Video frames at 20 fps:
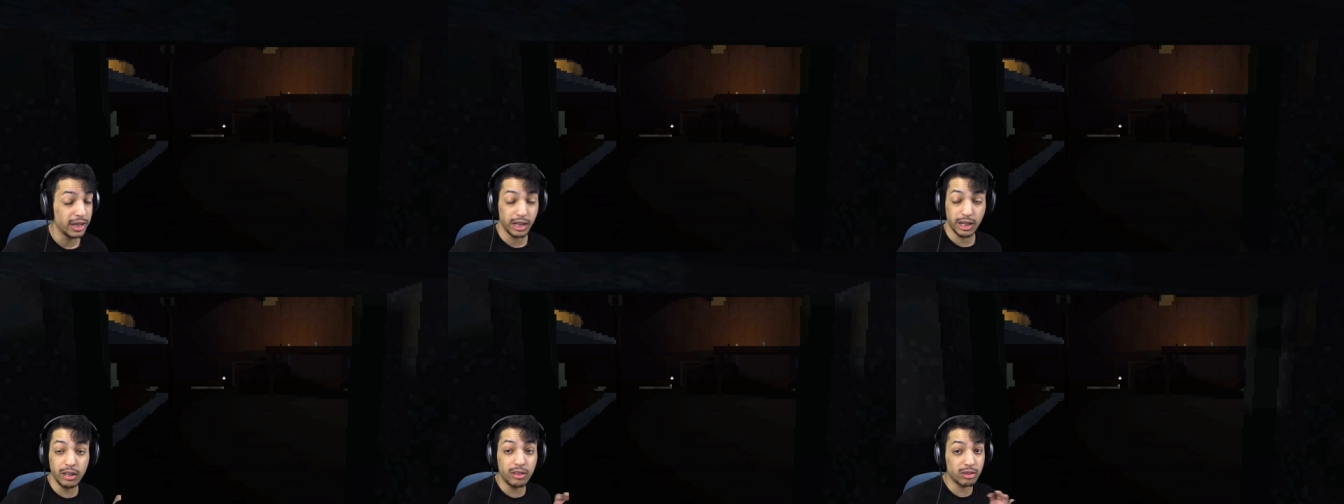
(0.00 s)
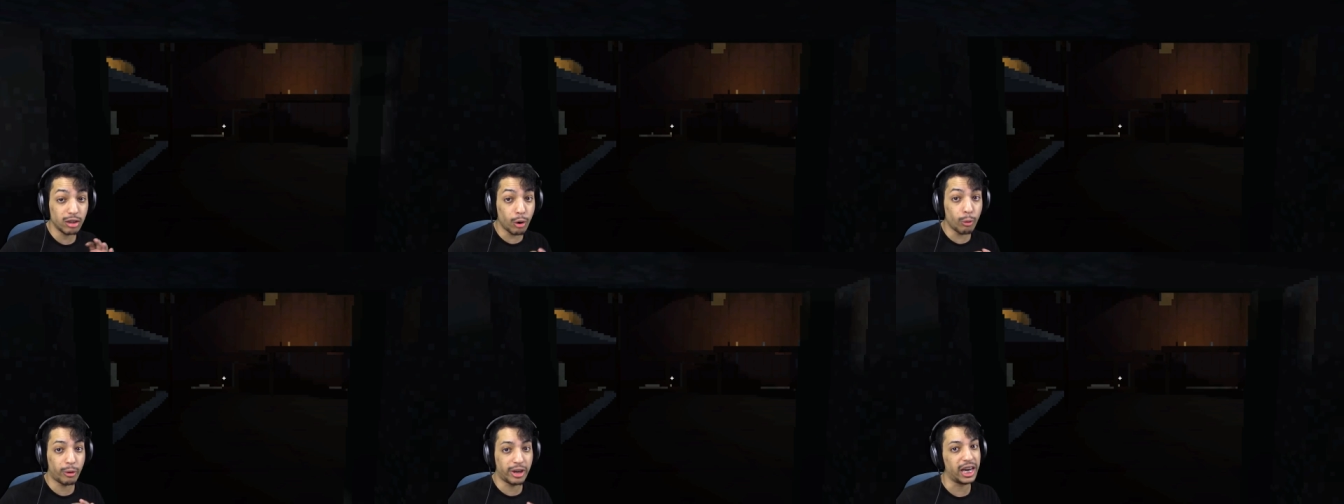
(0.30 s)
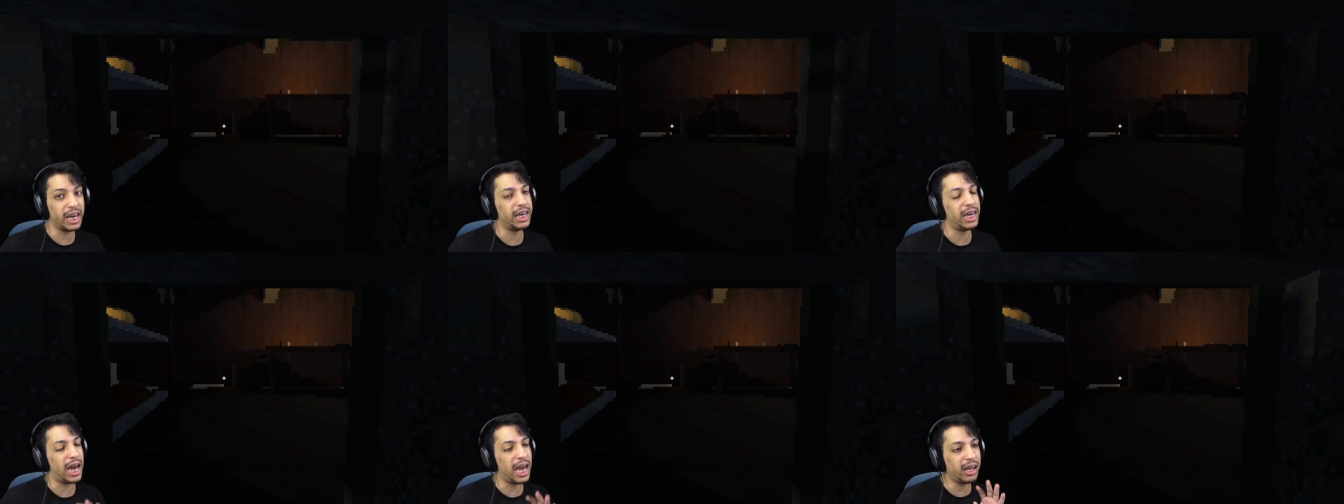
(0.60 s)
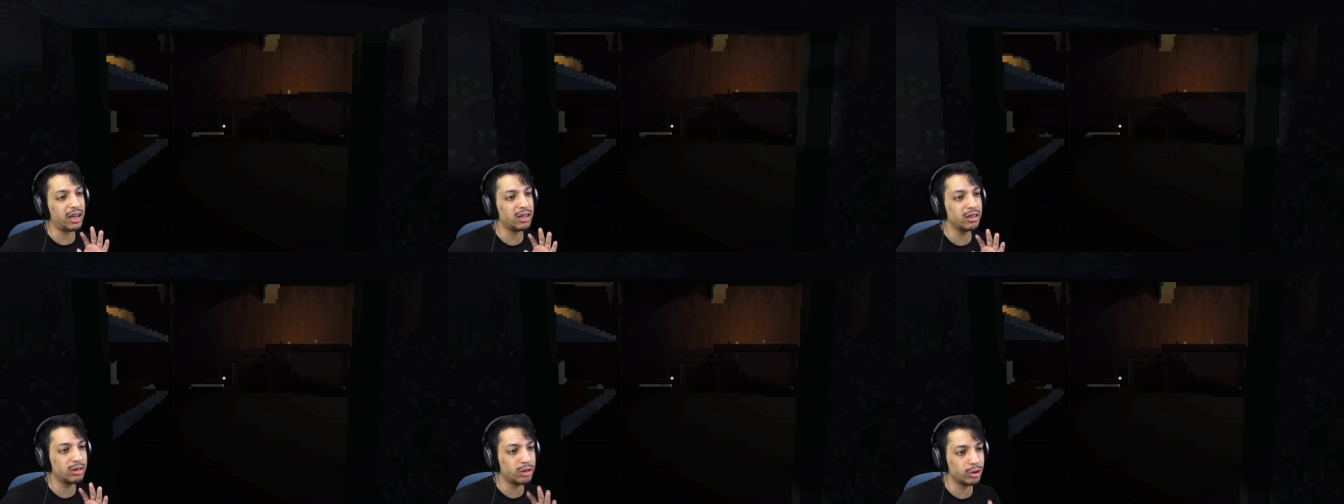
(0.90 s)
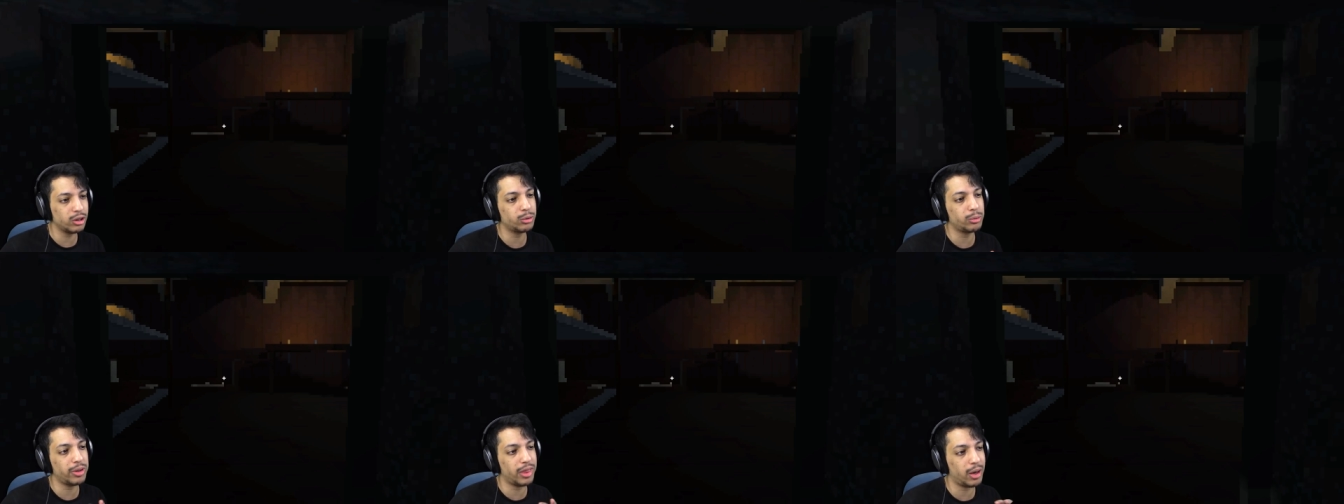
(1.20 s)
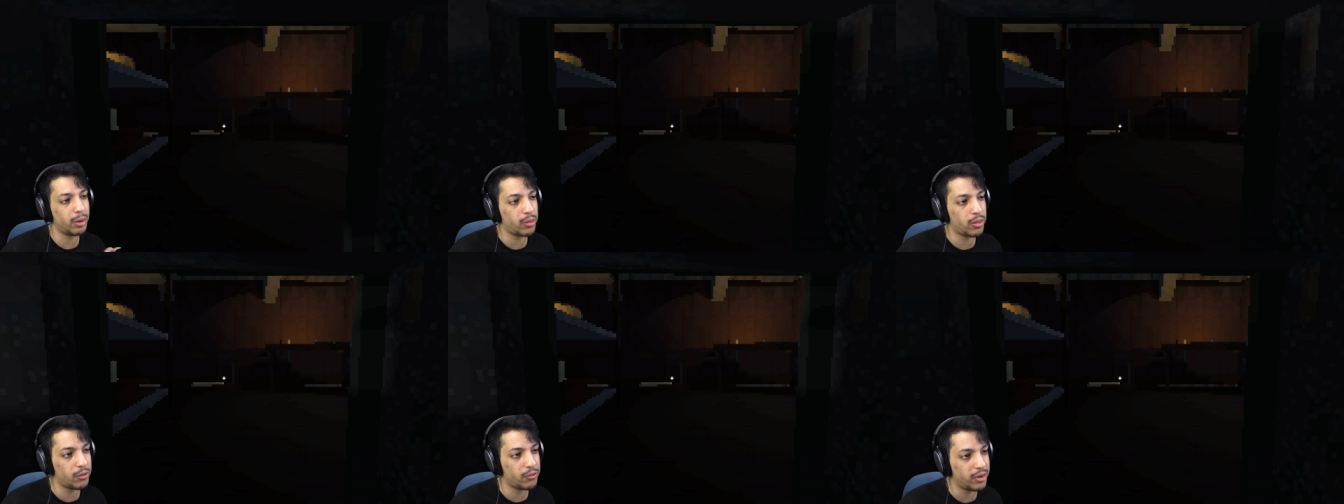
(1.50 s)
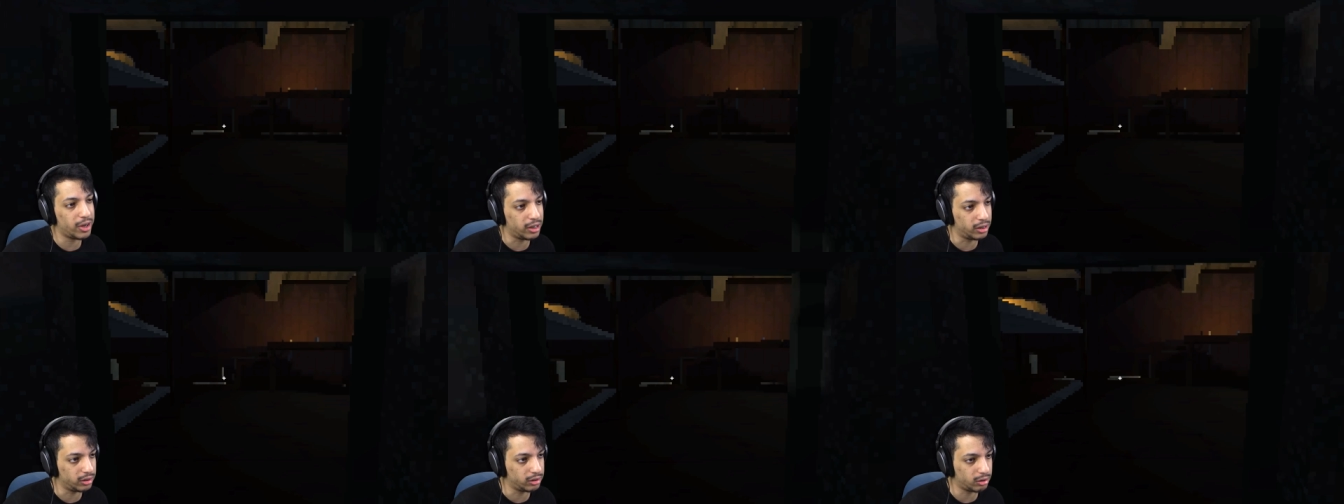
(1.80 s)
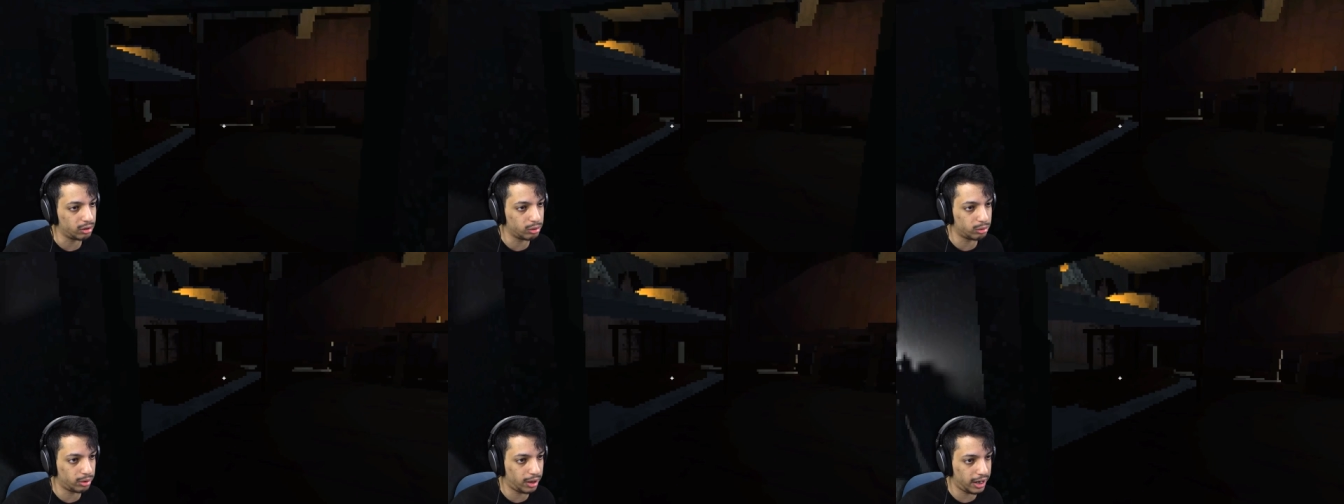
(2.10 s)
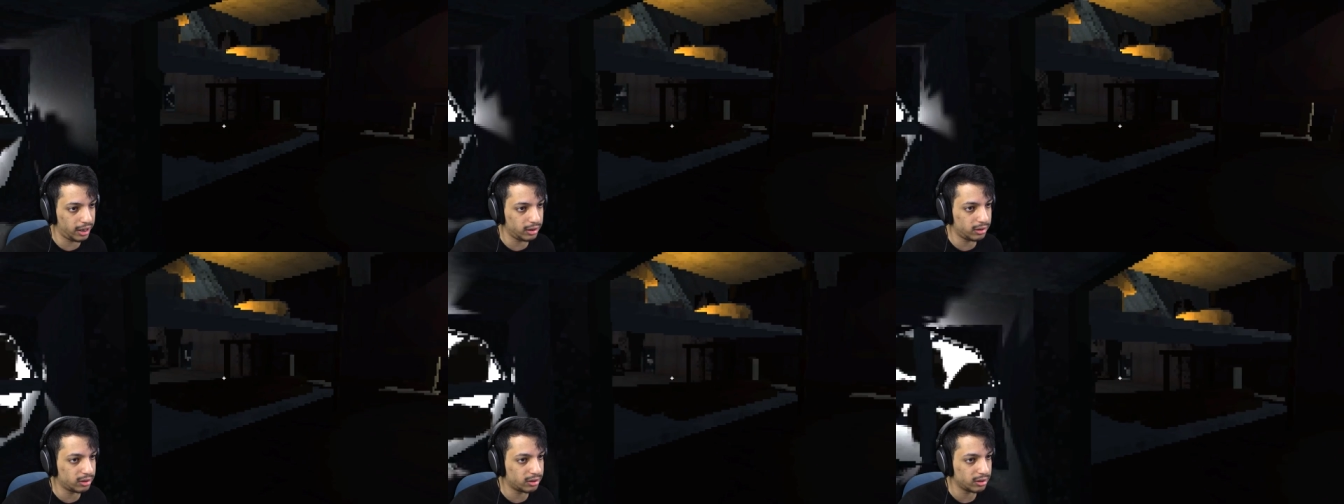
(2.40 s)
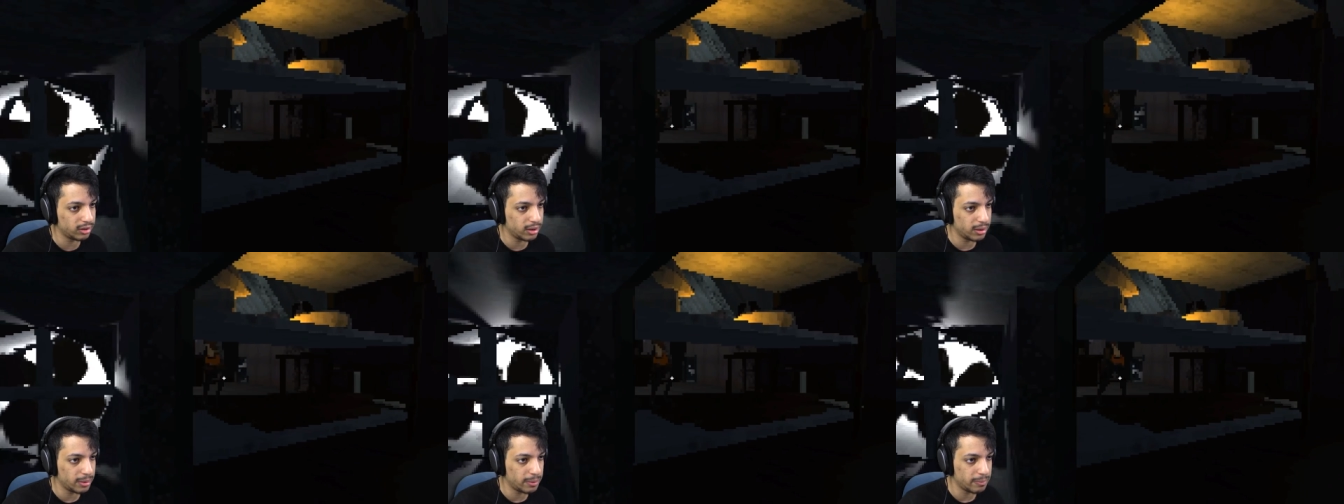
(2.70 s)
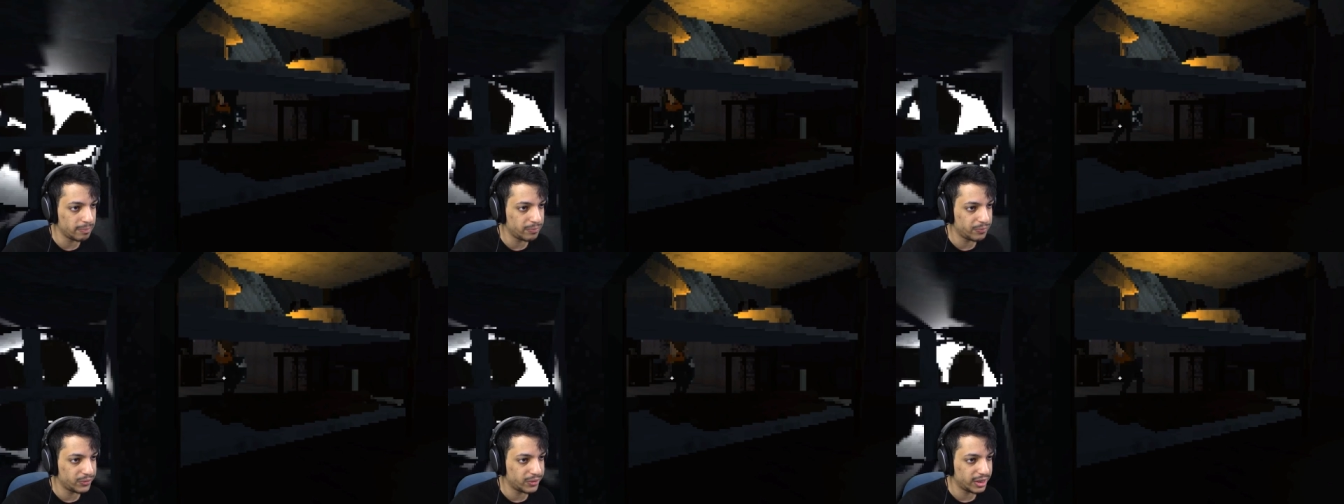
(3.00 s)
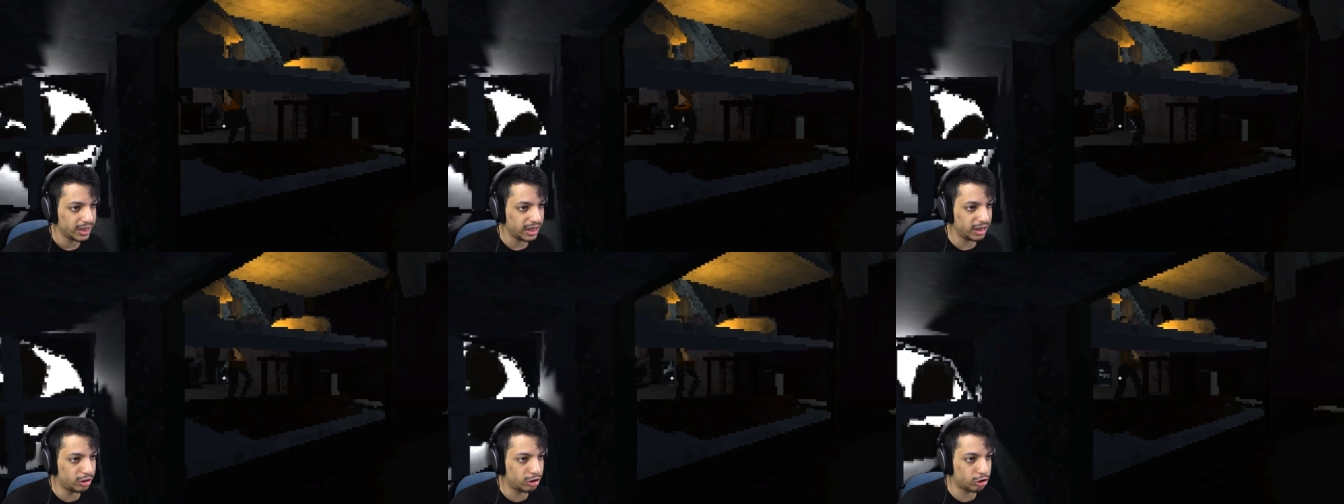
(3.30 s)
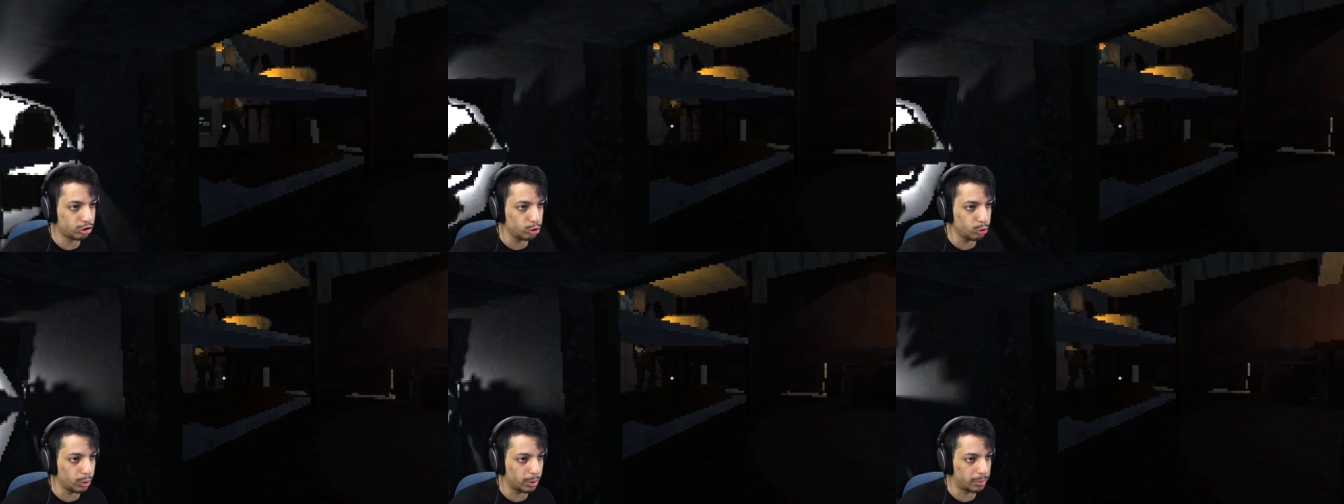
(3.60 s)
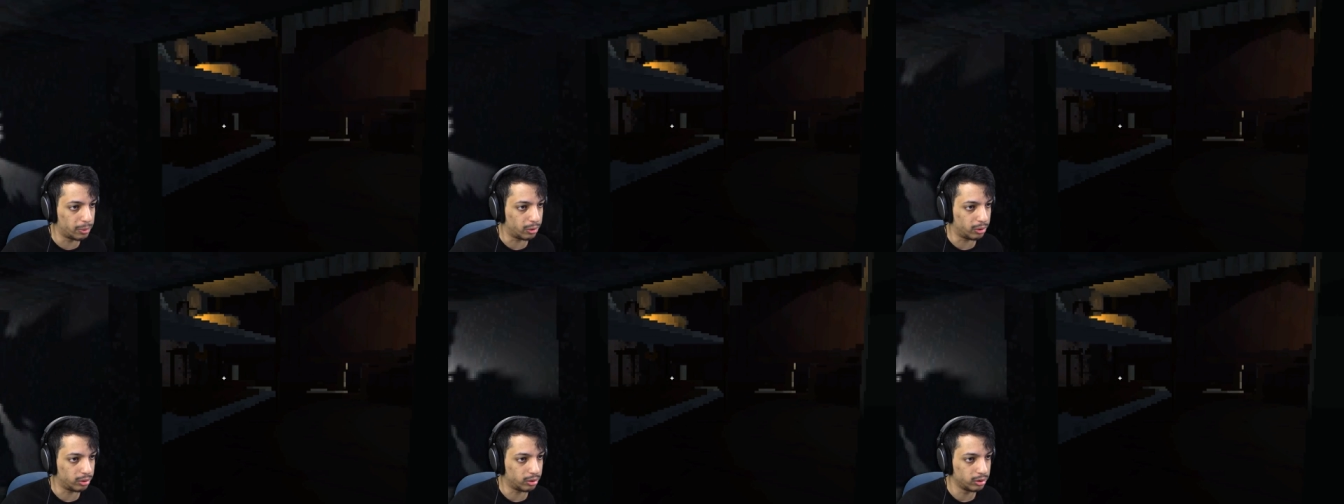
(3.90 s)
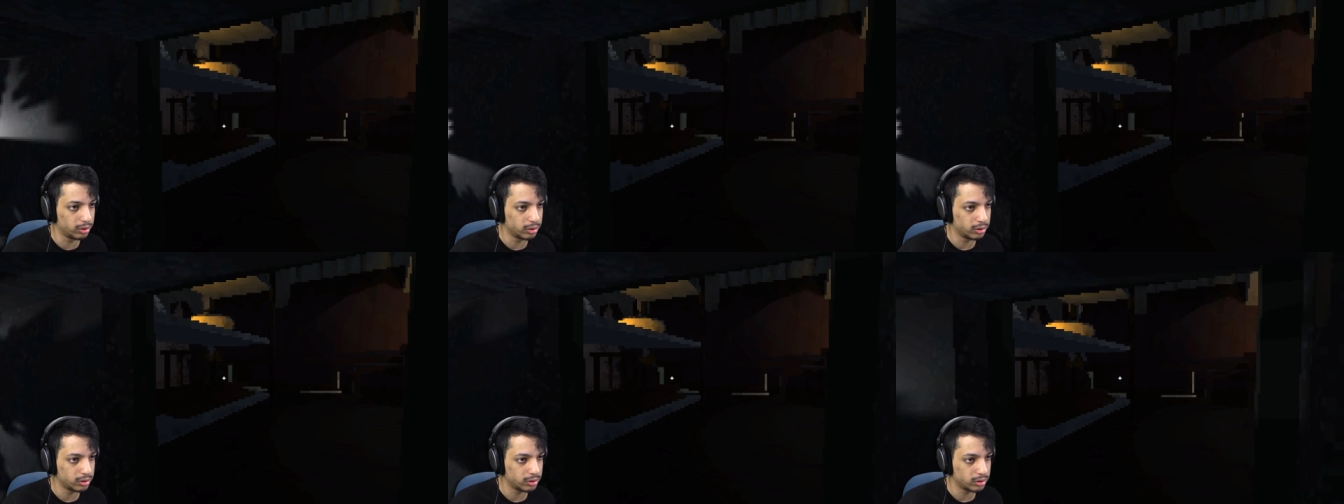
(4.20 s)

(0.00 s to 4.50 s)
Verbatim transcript: It's okay. I can do it without the vent, alright? It's doable.